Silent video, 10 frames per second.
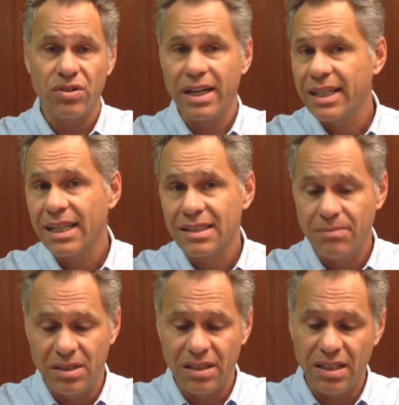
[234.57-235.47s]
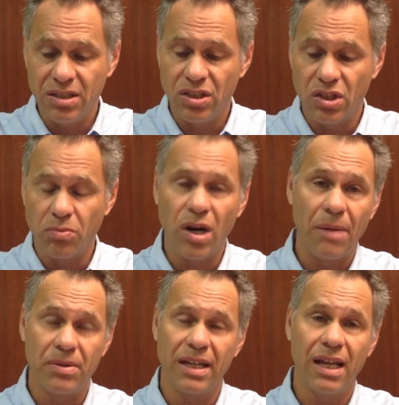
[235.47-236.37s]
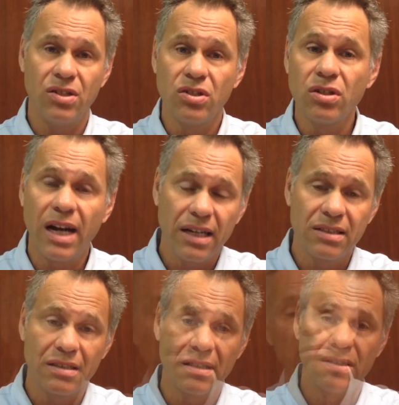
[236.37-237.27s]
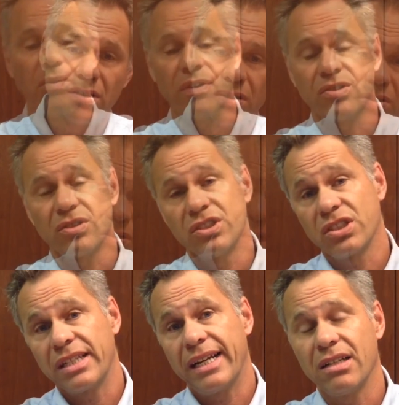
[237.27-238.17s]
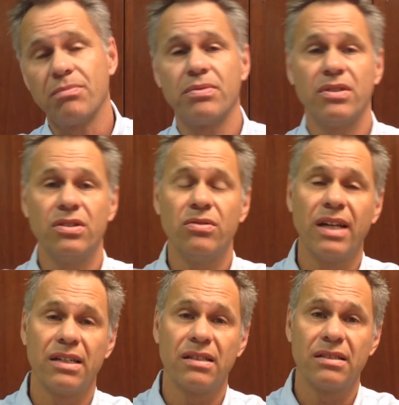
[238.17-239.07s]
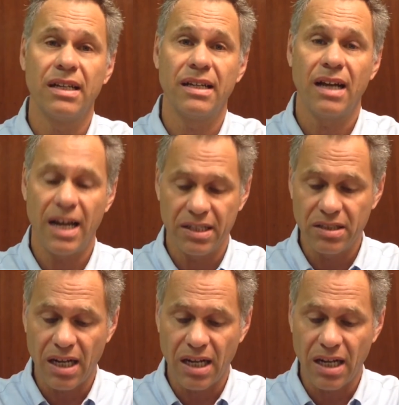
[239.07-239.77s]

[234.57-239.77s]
and try to get them into your property. Again, your acting professionally is going to help you get a high